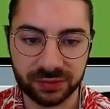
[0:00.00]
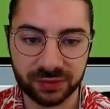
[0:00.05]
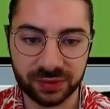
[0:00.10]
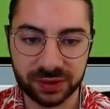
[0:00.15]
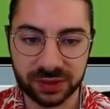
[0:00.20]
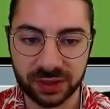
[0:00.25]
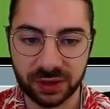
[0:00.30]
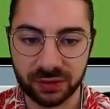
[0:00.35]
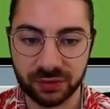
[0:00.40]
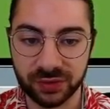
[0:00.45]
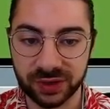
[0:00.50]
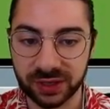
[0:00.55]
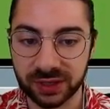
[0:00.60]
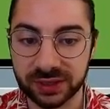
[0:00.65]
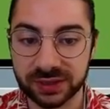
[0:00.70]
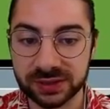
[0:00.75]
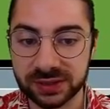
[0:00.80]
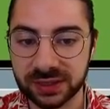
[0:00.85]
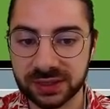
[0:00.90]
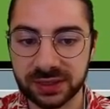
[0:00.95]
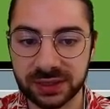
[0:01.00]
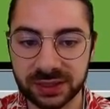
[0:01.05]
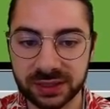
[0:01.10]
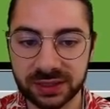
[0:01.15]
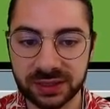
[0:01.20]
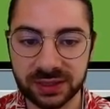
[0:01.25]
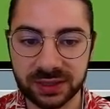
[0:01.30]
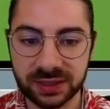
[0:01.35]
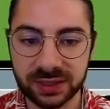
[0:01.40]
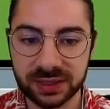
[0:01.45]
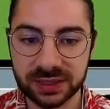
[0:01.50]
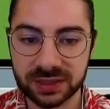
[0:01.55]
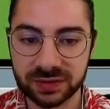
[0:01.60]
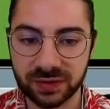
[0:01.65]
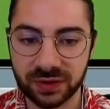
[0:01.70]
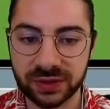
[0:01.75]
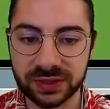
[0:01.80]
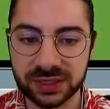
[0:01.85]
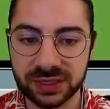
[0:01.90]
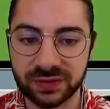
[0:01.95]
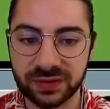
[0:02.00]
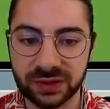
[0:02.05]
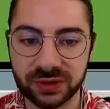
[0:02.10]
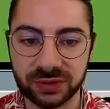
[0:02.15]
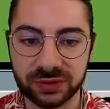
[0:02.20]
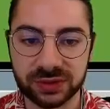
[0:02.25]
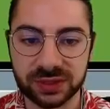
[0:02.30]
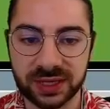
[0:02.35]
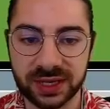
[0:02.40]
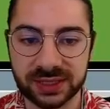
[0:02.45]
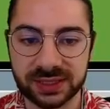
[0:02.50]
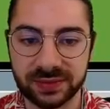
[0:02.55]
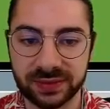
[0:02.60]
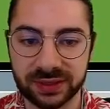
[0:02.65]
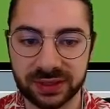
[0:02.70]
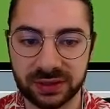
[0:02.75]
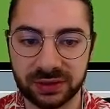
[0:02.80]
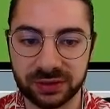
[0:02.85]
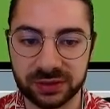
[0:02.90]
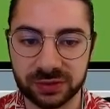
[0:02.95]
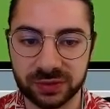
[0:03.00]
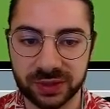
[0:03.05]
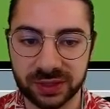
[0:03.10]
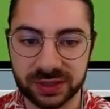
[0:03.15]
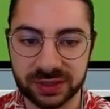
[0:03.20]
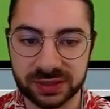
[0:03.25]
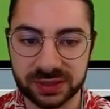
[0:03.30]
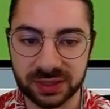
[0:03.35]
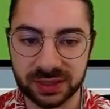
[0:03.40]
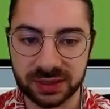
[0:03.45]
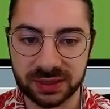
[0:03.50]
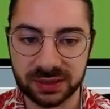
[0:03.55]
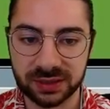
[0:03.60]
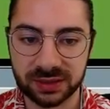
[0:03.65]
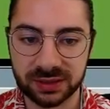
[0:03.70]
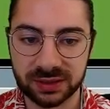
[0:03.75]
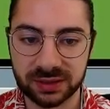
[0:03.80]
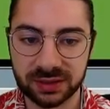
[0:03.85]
you know, realistically, it's very difficult to get something that looks realistic.